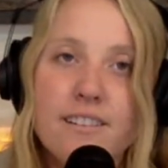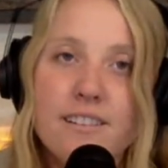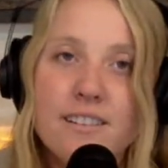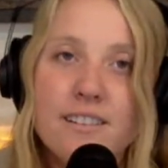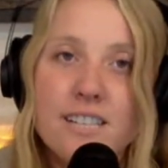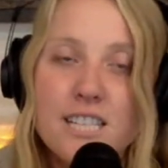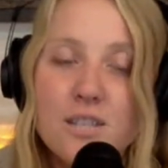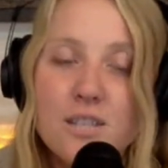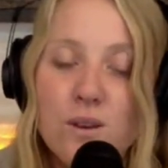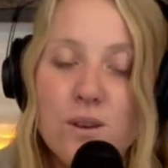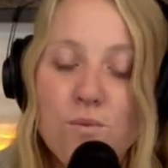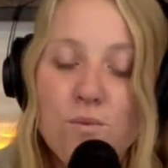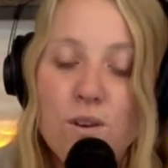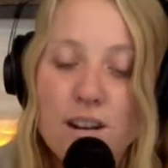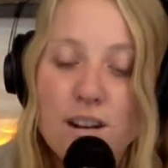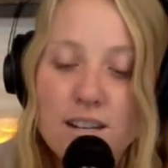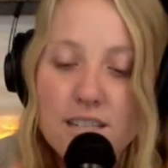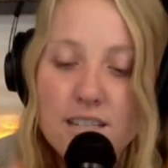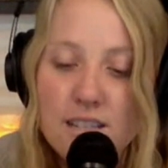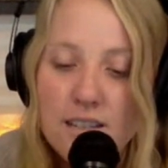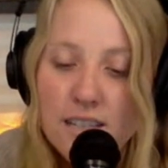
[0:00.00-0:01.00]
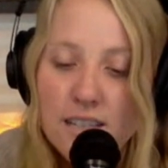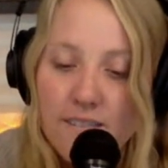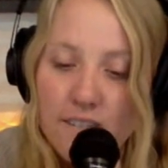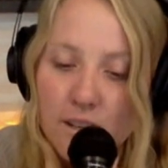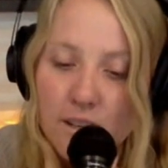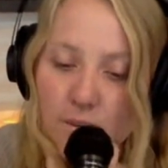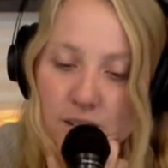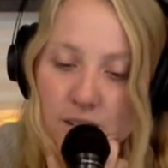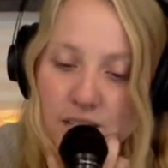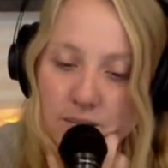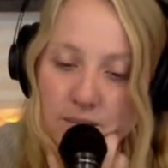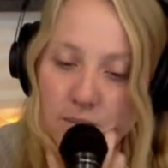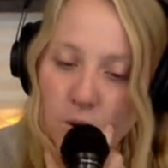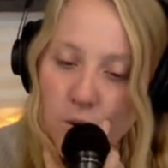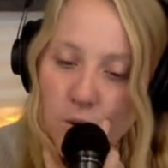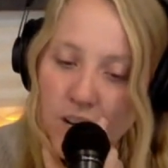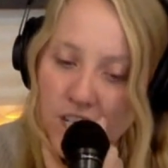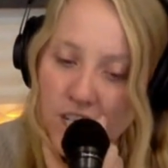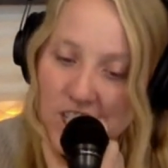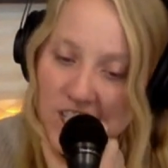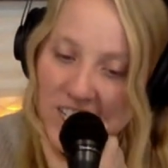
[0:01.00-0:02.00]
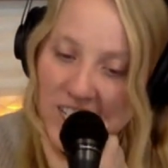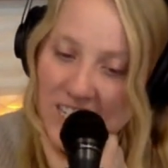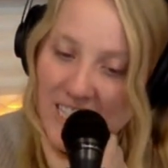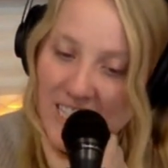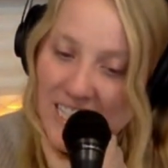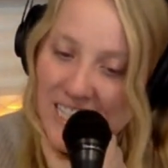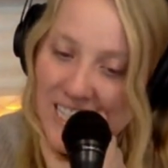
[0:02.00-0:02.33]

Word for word: So I wanted to leave you with some questions.